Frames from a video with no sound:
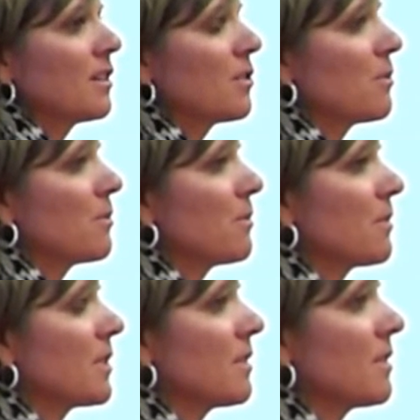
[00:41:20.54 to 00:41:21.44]
you know,
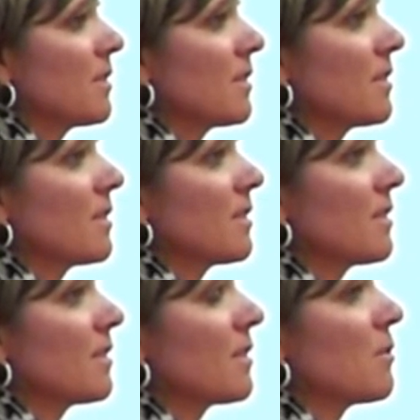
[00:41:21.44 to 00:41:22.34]

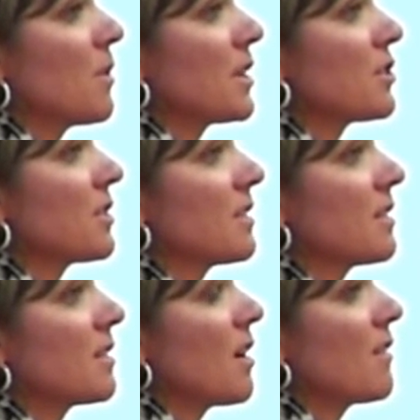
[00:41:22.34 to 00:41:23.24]
the
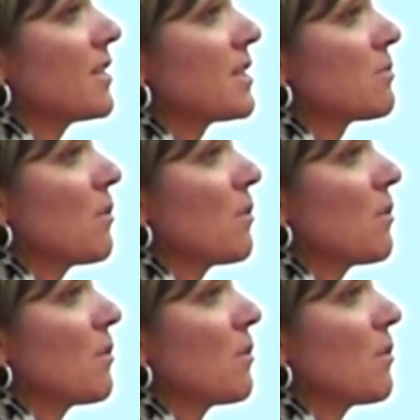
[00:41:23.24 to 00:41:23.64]
question often is,